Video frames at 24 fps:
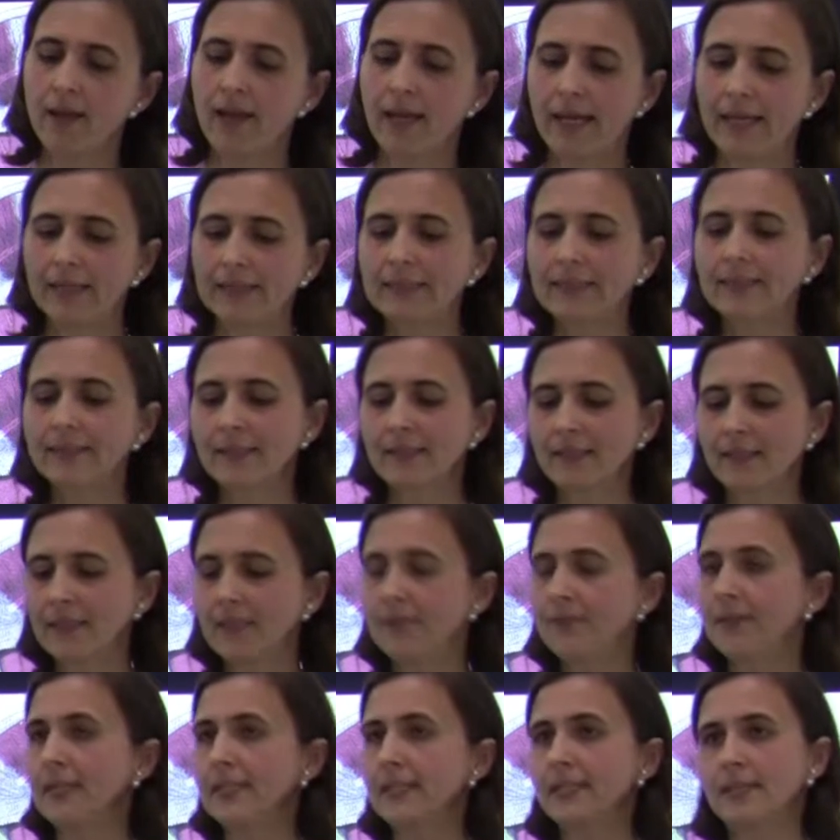And it can
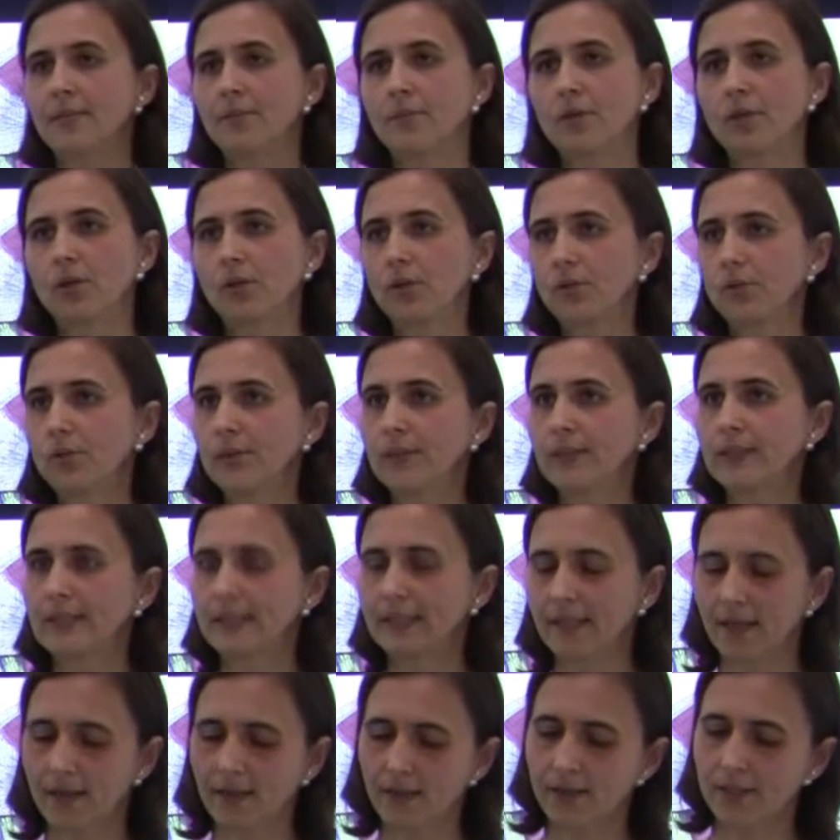give us some clues
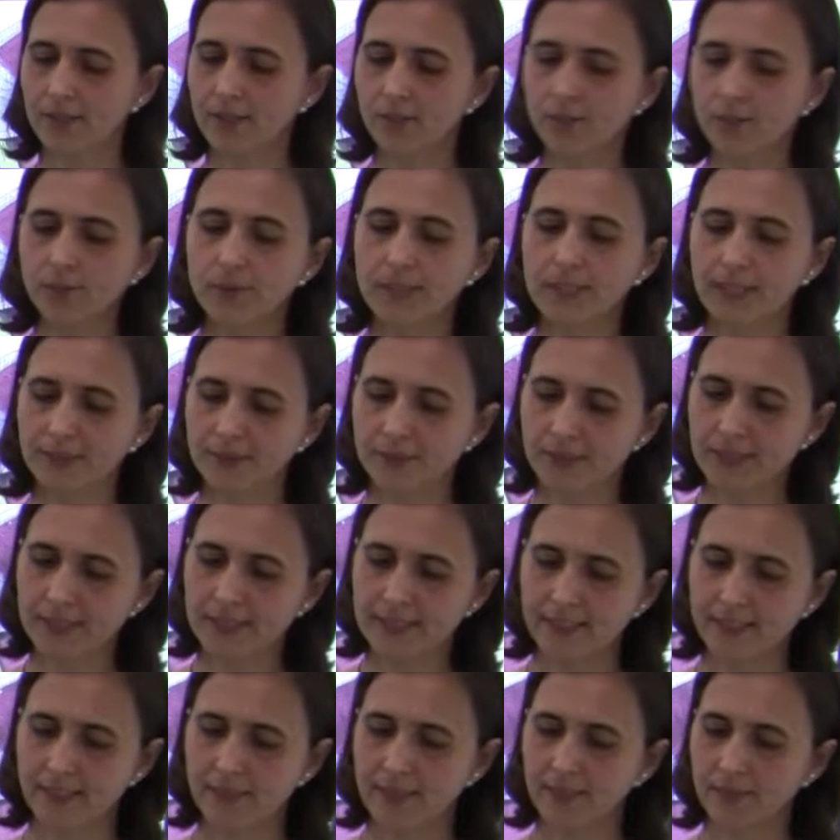uh, to the
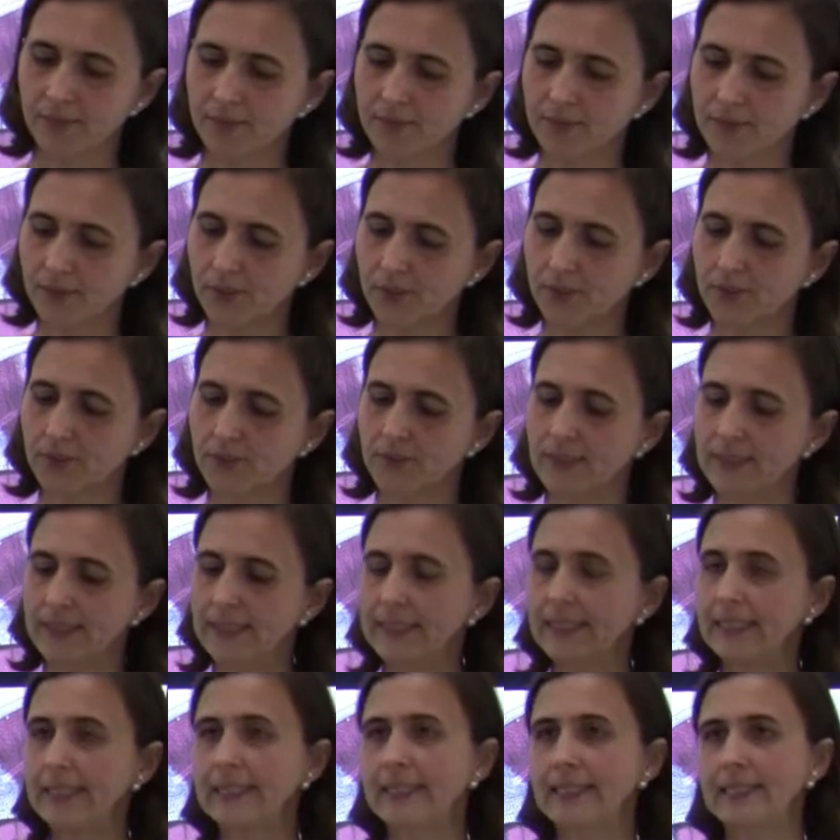understanding of certain
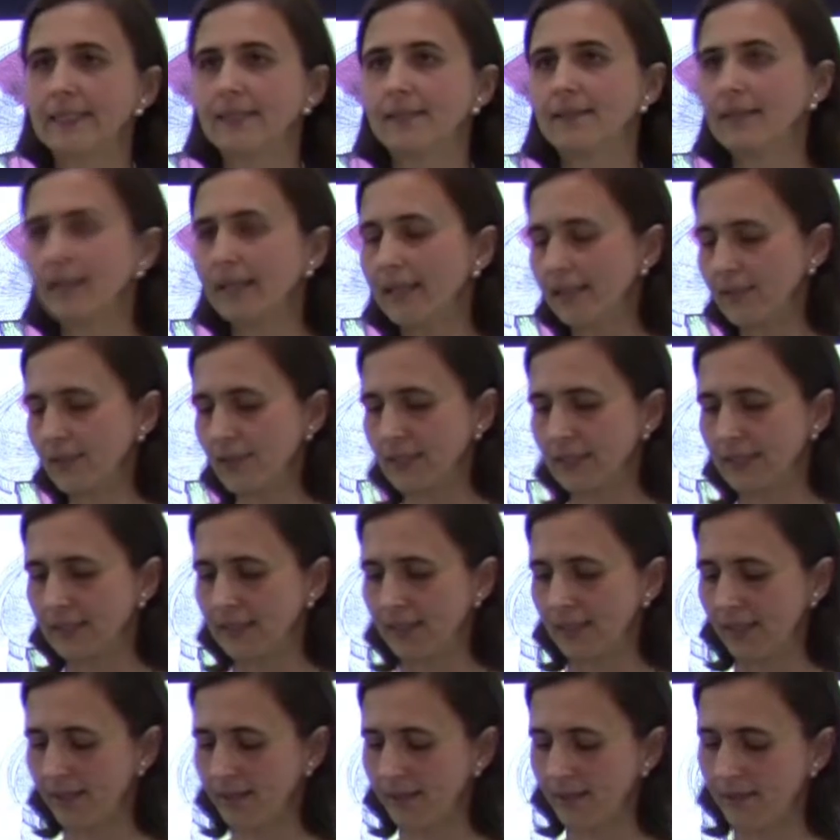diseases, aging,
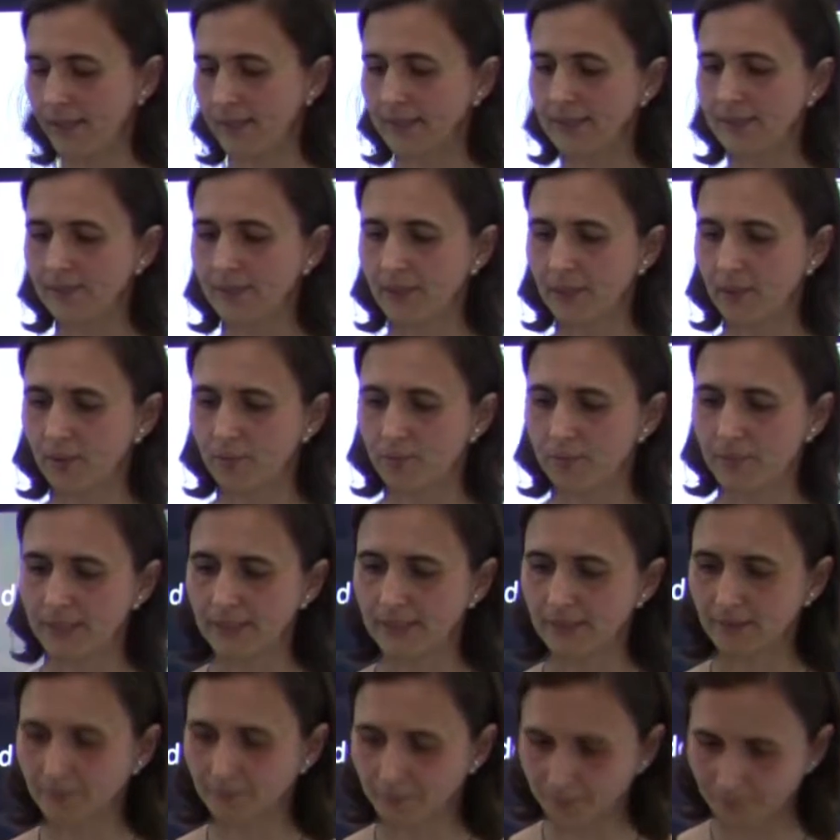uh, and development.
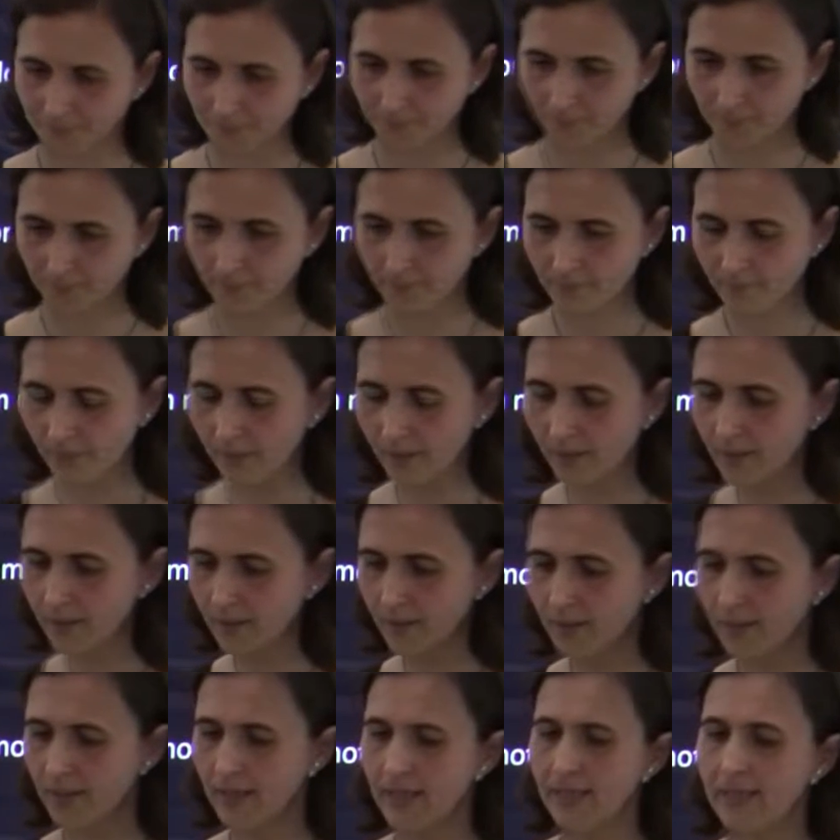
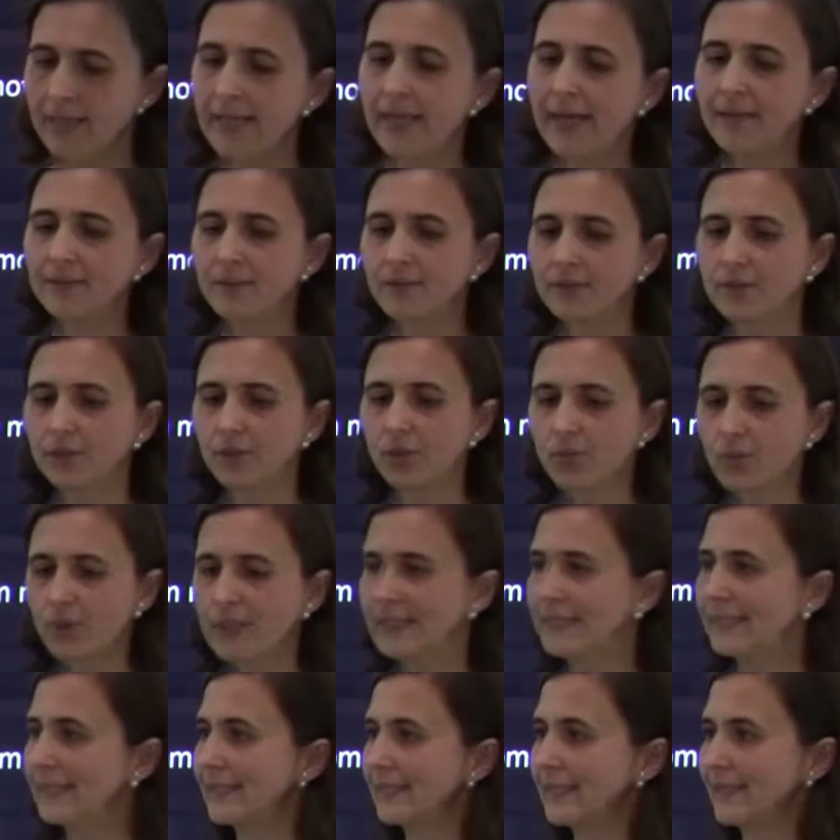Now, the, the
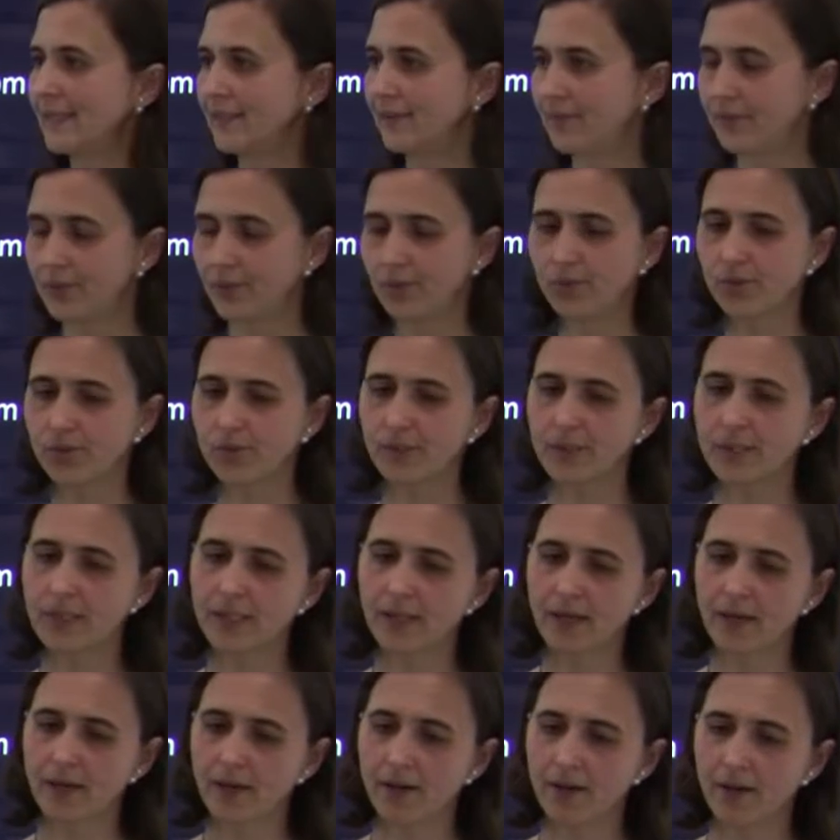quantity diffusion,
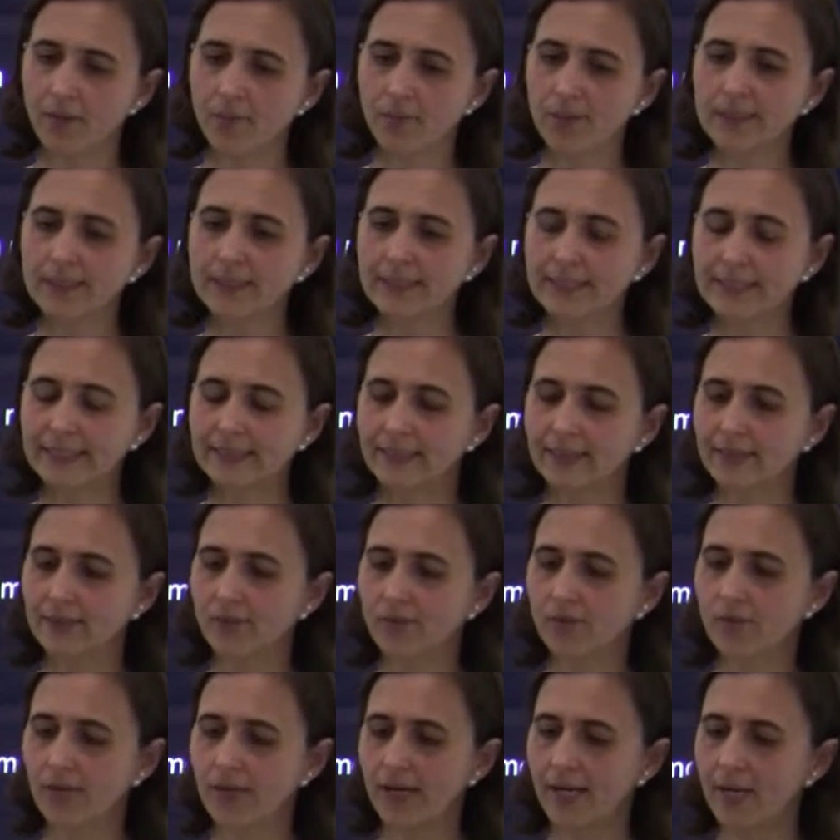uh, what does it
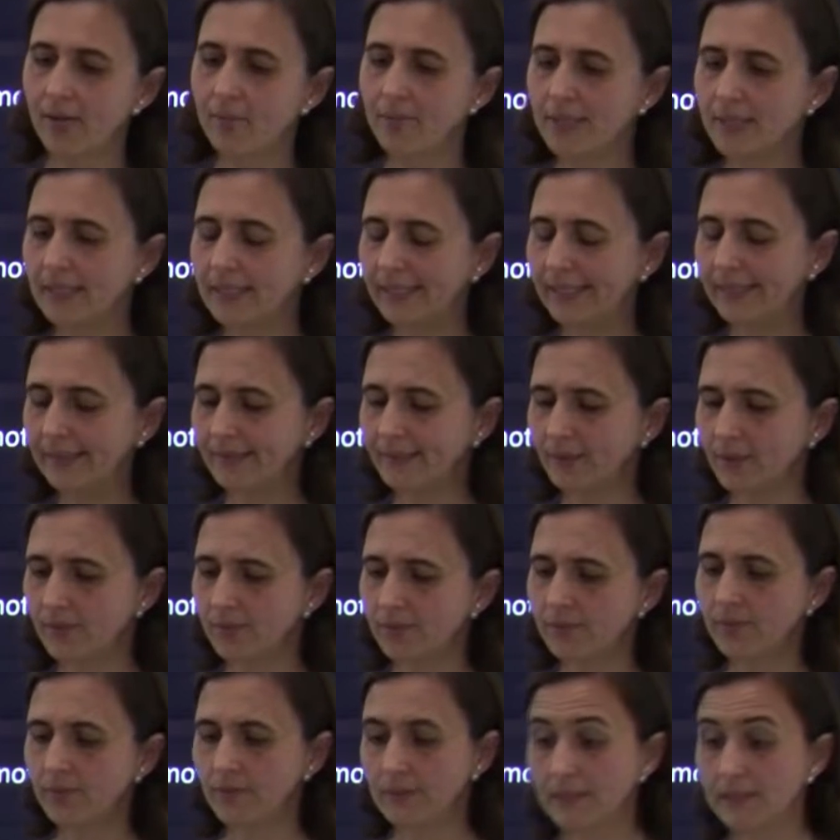describe in case of
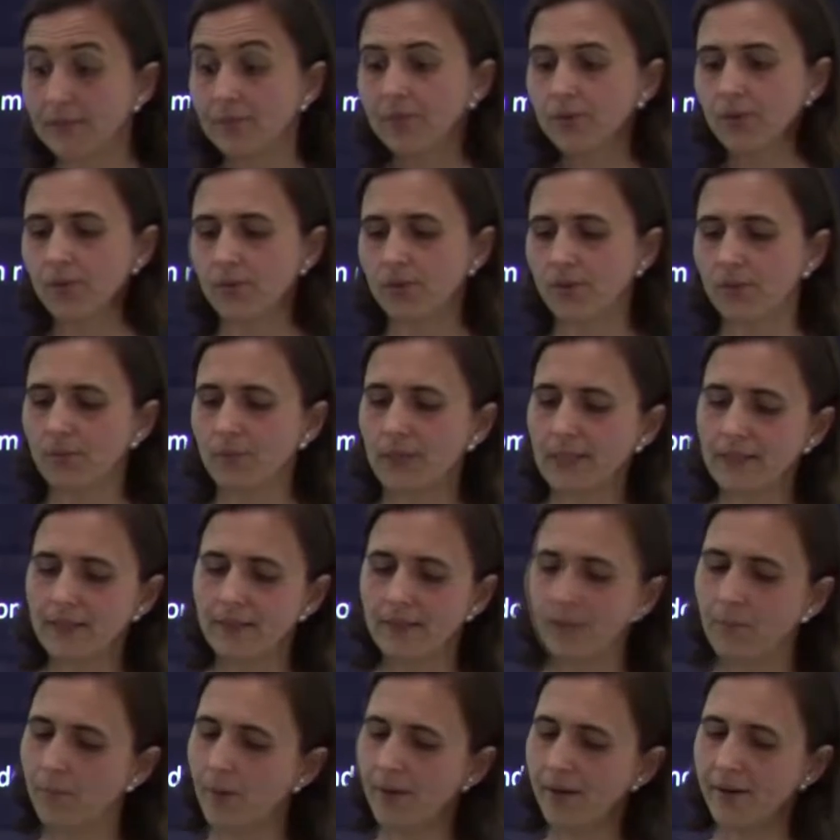diffusion-weighted
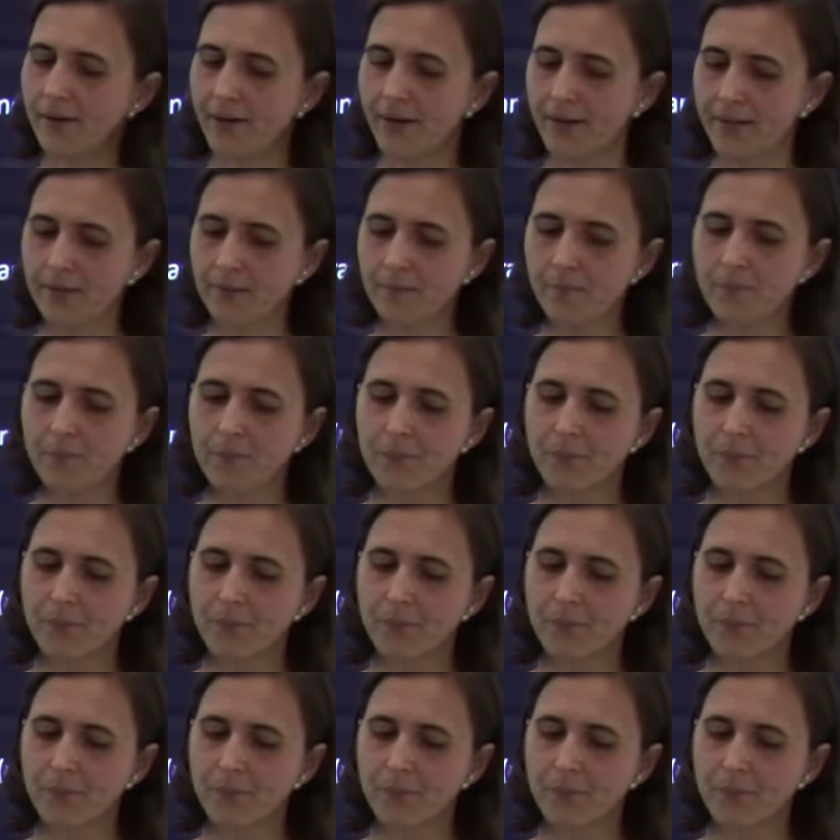MRI?